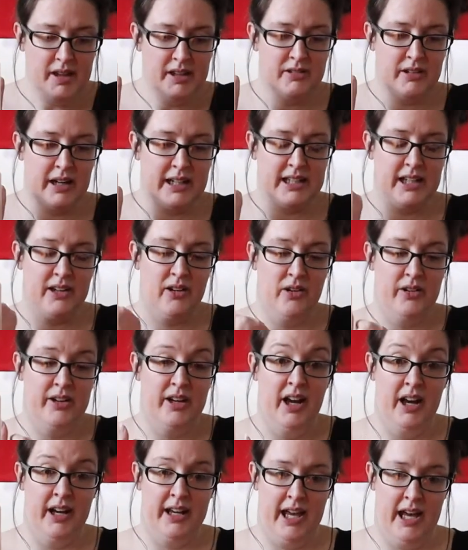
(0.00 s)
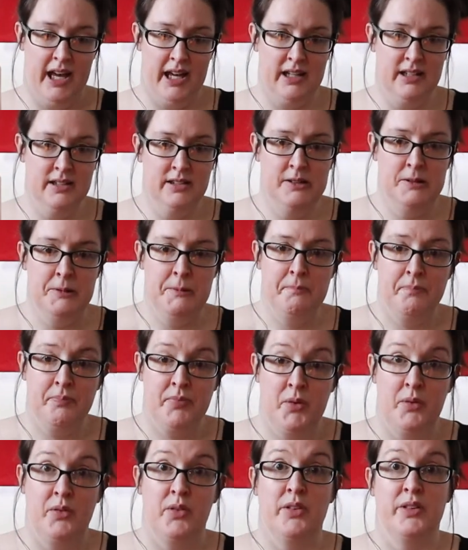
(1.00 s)
cracking on again.
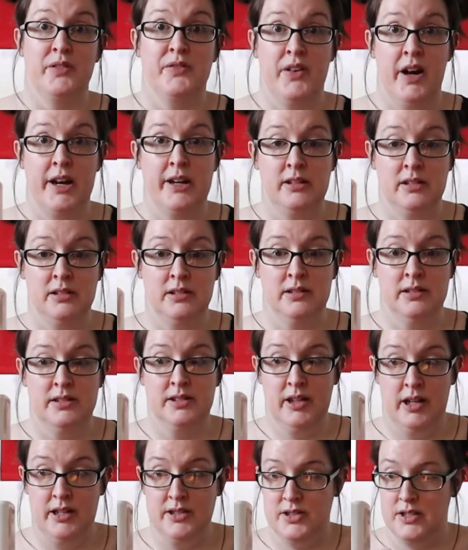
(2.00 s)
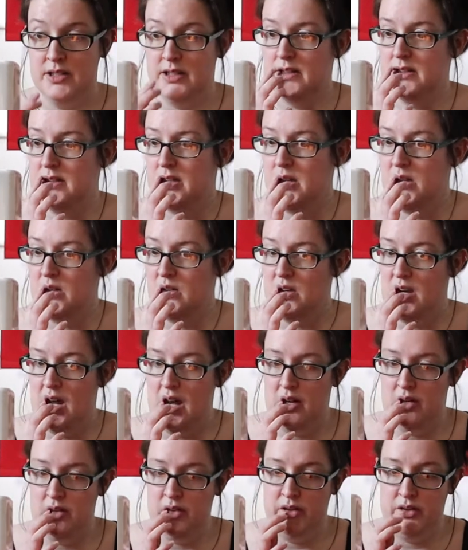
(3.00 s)
We've got the final touches to do
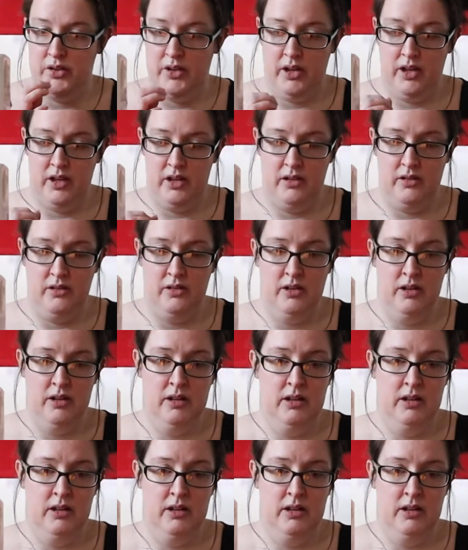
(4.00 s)
now, so